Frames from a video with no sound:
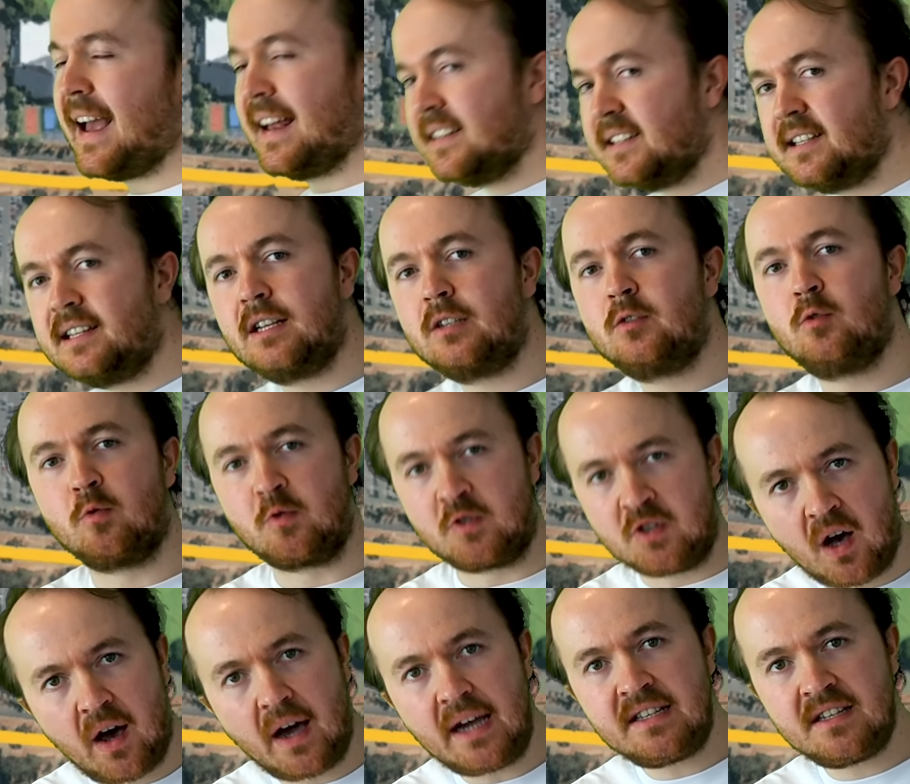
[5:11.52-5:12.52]
and a little
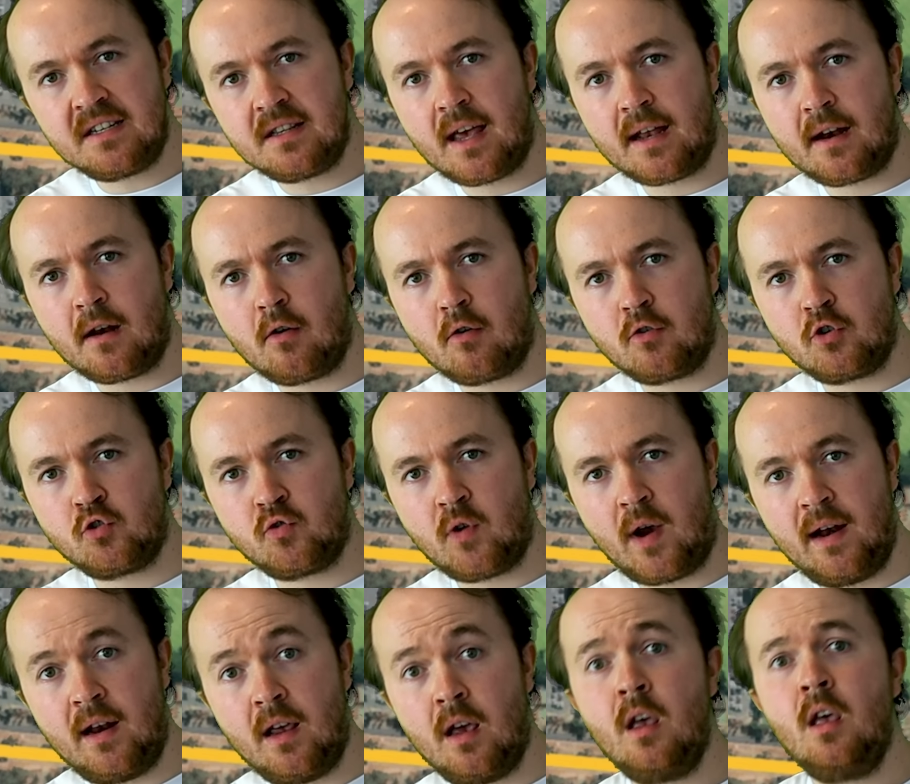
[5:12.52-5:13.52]
tighter than in
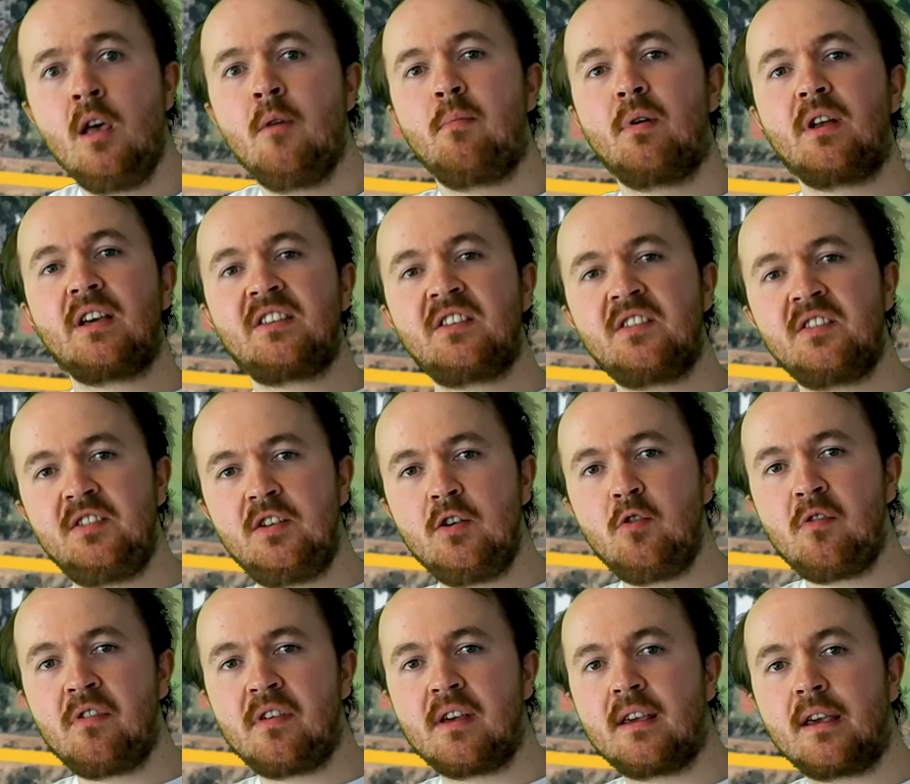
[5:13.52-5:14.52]
Australia, but I
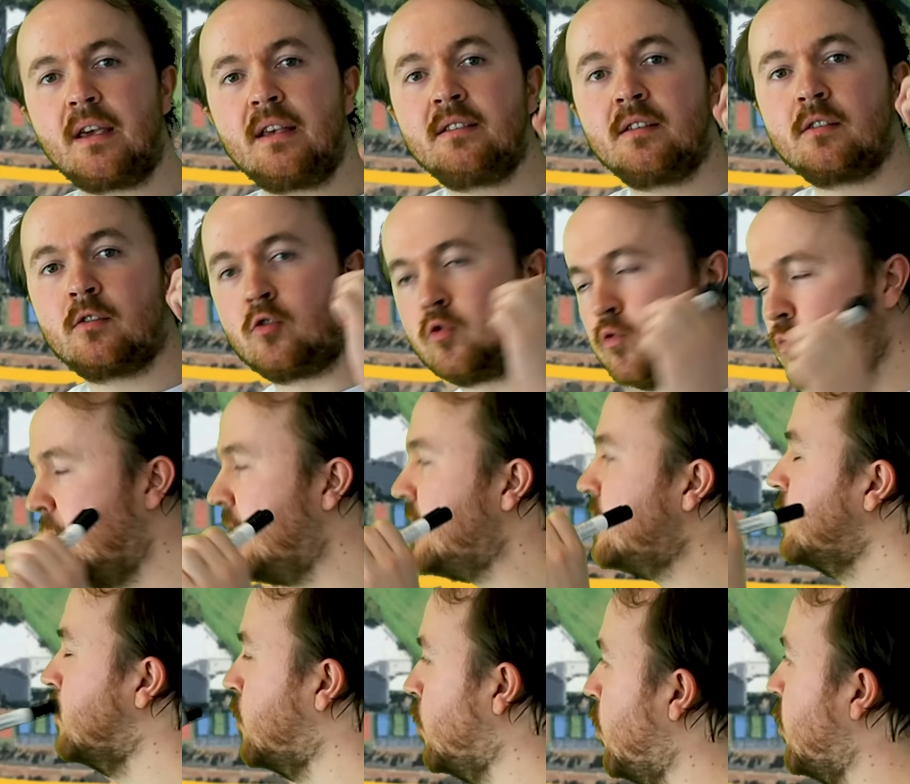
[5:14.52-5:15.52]
still think it's a
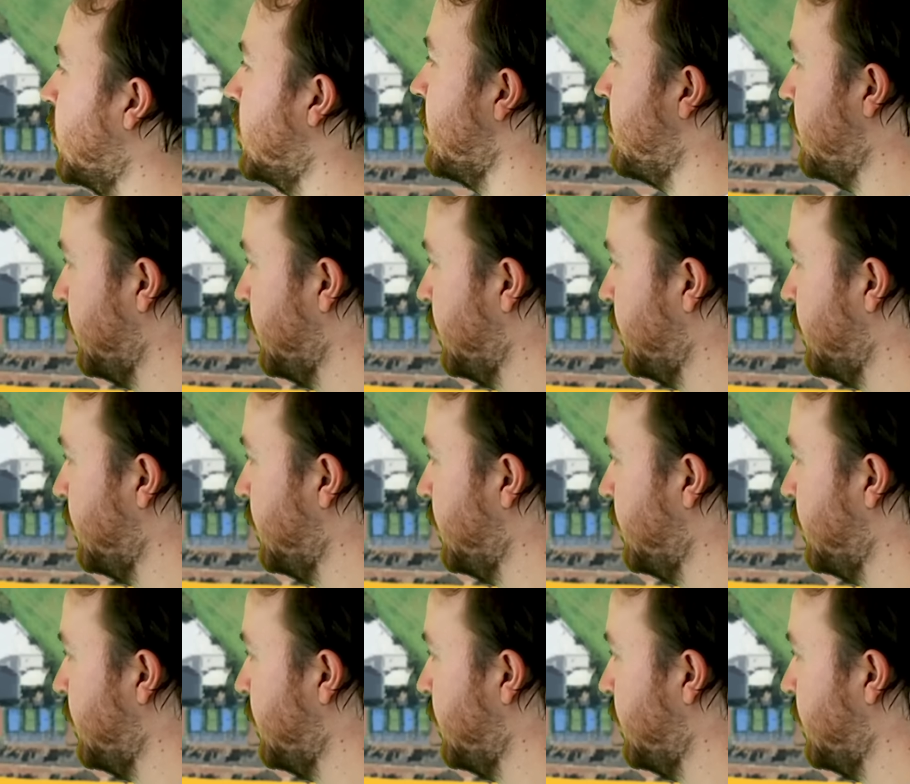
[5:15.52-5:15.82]
great corner